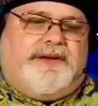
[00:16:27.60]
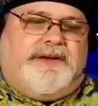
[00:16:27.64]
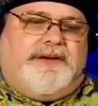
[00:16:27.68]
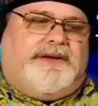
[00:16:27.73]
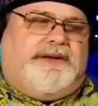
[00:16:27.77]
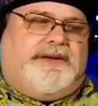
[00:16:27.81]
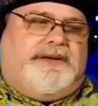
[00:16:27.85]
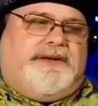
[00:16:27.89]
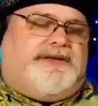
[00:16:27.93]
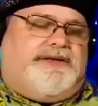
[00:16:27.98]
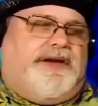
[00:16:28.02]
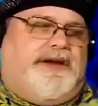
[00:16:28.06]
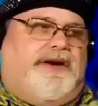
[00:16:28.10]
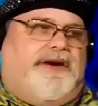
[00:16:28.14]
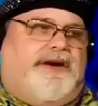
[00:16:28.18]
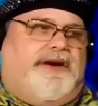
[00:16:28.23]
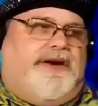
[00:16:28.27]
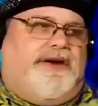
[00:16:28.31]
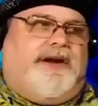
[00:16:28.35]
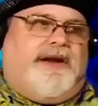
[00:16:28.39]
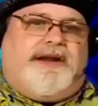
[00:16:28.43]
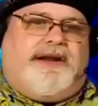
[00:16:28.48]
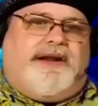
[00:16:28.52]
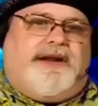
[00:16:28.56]
So
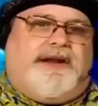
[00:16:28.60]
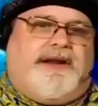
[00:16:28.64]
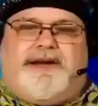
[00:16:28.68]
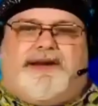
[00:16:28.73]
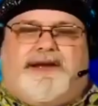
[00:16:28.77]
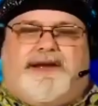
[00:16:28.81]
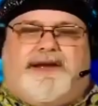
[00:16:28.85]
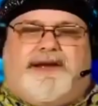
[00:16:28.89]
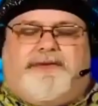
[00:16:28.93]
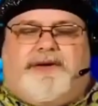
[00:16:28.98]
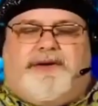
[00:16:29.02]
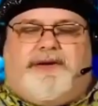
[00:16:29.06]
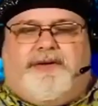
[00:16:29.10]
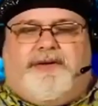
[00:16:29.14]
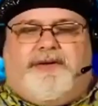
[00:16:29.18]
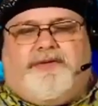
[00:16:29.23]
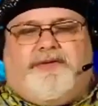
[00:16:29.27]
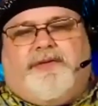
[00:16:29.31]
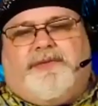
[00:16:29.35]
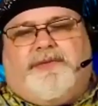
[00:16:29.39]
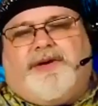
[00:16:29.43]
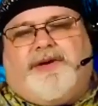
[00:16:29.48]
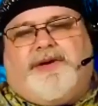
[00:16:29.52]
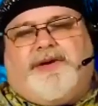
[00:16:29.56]
when I decided to get my own
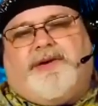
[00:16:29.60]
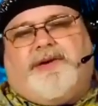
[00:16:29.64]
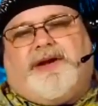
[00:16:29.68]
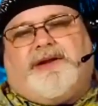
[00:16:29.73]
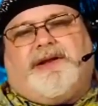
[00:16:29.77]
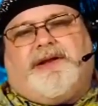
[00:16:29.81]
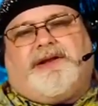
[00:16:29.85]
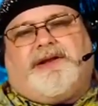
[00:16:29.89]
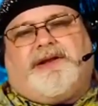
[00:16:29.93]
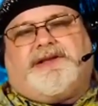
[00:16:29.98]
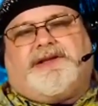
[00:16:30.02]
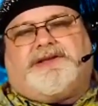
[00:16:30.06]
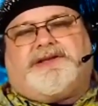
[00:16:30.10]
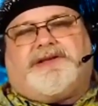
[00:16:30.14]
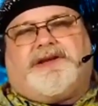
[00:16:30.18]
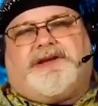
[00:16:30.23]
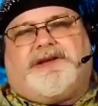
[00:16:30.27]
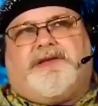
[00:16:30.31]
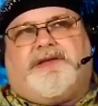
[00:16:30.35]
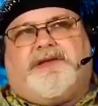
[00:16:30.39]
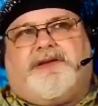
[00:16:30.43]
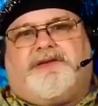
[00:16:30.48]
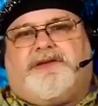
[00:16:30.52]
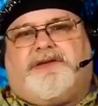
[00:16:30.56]
equipment, I bought like this,
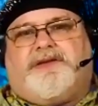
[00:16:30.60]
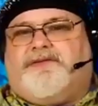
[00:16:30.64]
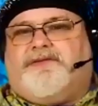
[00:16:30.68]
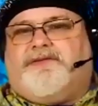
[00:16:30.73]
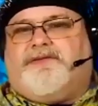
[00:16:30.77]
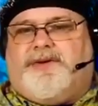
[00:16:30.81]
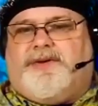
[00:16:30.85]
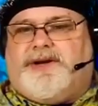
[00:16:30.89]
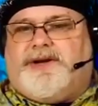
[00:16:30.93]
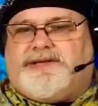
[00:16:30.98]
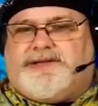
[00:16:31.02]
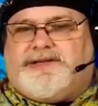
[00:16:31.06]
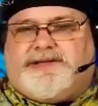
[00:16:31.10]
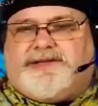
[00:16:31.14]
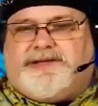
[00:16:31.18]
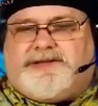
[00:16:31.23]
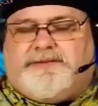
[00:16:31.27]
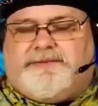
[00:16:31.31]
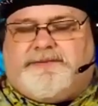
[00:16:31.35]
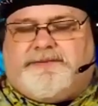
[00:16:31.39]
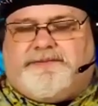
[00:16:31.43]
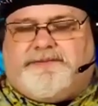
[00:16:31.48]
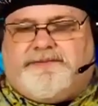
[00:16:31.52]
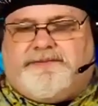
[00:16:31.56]
uh, the, the
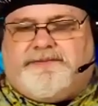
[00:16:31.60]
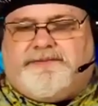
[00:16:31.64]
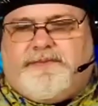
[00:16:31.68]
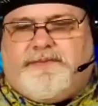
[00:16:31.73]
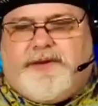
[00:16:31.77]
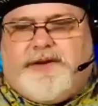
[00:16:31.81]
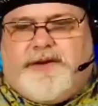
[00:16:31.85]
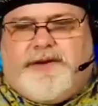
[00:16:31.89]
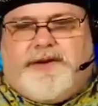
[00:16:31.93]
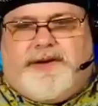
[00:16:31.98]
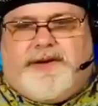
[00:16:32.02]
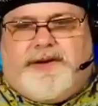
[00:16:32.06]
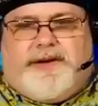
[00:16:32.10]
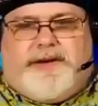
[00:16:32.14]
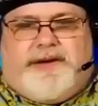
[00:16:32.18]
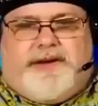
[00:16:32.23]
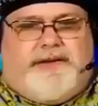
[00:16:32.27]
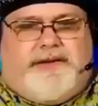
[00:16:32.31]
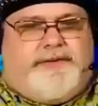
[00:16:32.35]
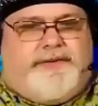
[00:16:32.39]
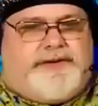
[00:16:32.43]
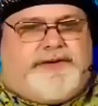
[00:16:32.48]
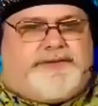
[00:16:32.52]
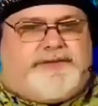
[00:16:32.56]
system.
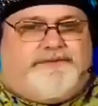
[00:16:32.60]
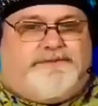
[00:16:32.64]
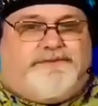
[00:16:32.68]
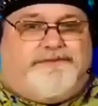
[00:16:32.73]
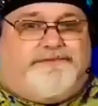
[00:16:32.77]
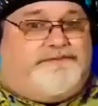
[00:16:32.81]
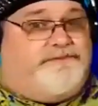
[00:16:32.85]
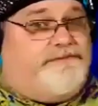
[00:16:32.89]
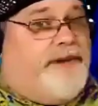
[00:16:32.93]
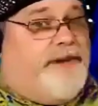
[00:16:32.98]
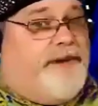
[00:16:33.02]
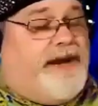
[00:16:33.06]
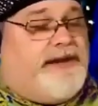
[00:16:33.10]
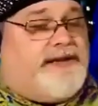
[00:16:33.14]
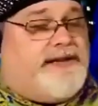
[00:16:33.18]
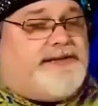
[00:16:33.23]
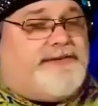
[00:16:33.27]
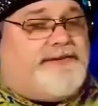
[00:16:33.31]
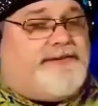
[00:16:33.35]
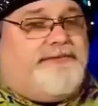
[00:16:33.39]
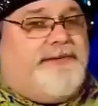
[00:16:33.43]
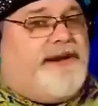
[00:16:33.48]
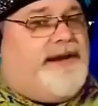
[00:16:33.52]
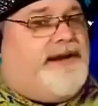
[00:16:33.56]
It was made
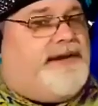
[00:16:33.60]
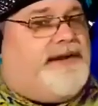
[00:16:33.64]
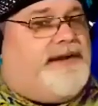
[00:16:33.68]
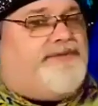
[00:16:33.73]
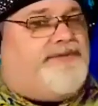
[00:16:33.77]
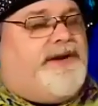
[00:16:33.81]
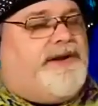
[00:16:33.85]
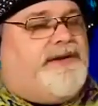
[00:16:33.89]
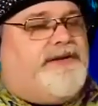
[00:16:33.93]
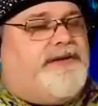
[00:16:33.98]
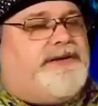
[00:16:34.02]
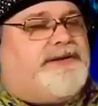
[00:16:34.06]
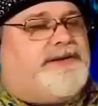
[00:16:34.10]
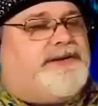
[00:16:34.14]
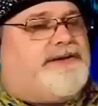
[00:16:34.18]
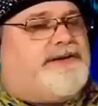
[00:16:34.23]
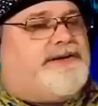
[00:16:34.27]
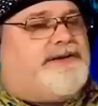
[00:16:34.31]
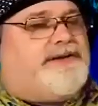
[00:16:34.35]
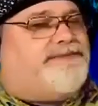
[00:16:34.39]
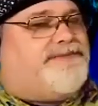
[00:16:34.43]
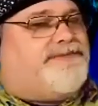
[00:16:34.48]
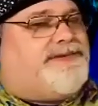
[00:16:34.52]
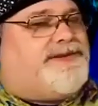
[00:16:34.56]
it made it pretty
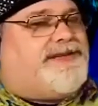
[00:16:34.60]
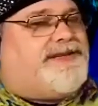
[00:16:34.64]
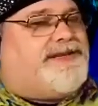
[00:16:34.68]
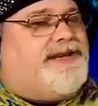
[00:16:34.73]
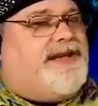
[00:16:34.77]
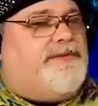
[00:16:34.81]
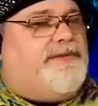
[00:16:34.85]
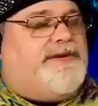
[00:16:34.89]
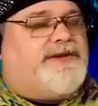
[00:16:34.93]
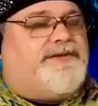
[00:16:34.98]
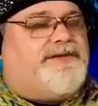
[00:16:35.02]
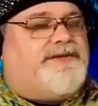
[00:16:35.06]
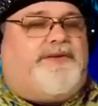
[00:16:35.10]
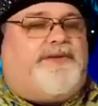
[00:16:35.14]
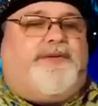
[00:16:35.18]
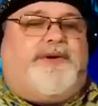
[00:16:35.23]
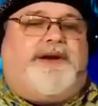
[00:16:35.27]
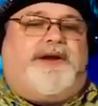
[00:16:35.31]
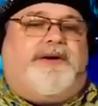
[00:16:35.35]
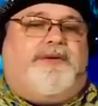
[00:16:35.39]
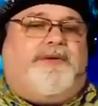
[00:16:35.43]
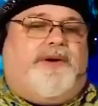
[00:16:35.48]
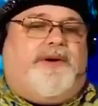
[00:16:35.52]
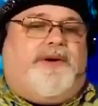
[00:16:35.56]
seamless for
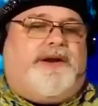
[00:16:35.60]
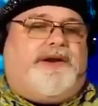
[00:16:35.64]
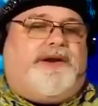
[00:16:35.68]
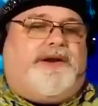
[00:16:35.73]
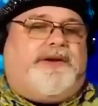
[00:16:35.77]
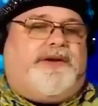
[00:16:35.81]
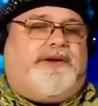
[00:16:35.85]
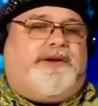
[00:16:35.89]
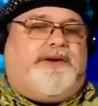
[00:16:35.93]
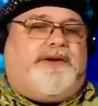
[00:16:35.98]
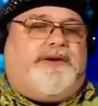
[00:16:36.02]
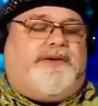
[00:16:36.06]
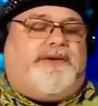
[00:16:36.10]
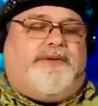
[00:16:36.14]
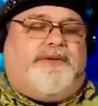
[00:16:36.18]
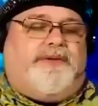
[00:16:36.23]
what I wanted to do.